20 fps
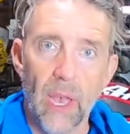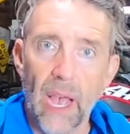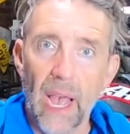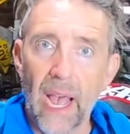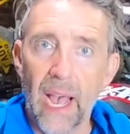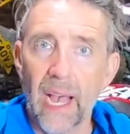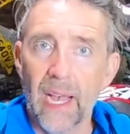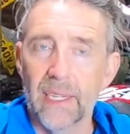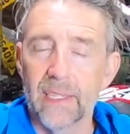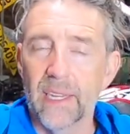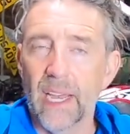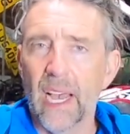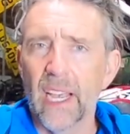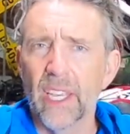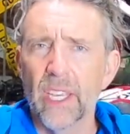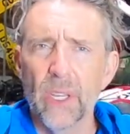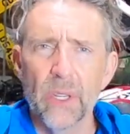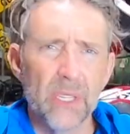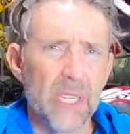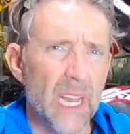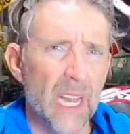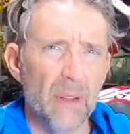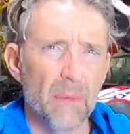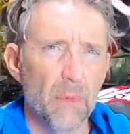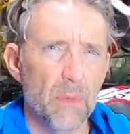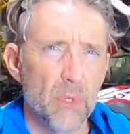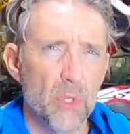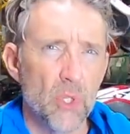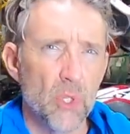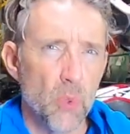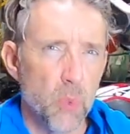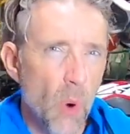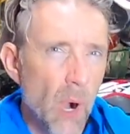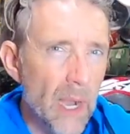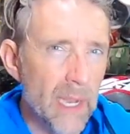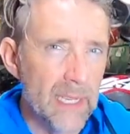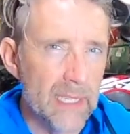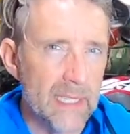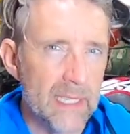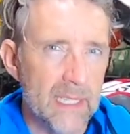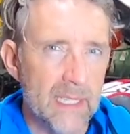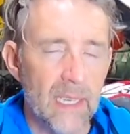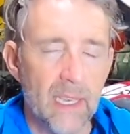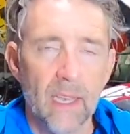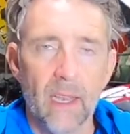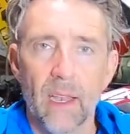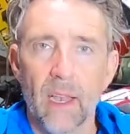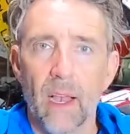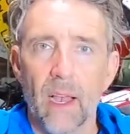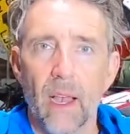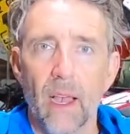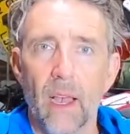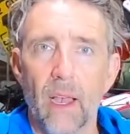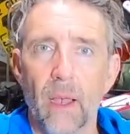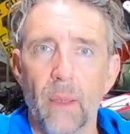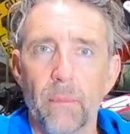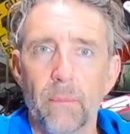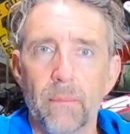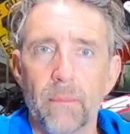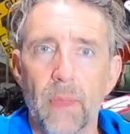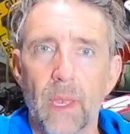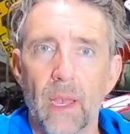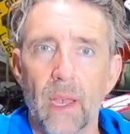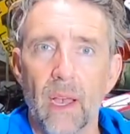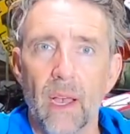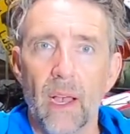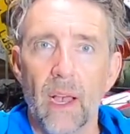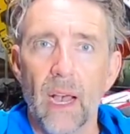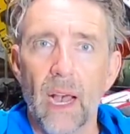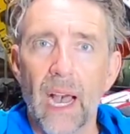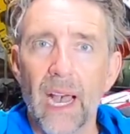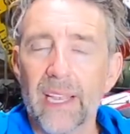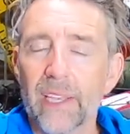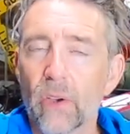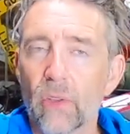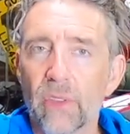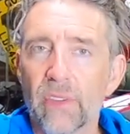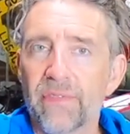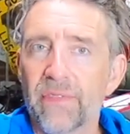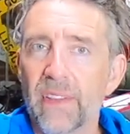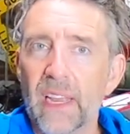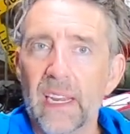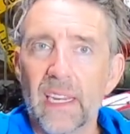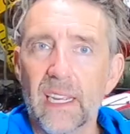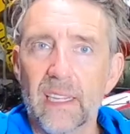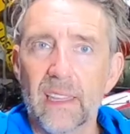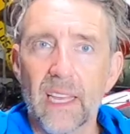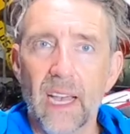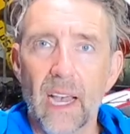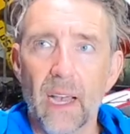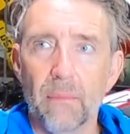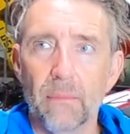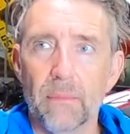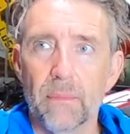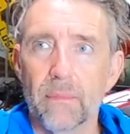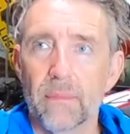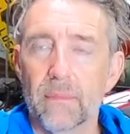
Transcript: and I used that twice. I got the feeling that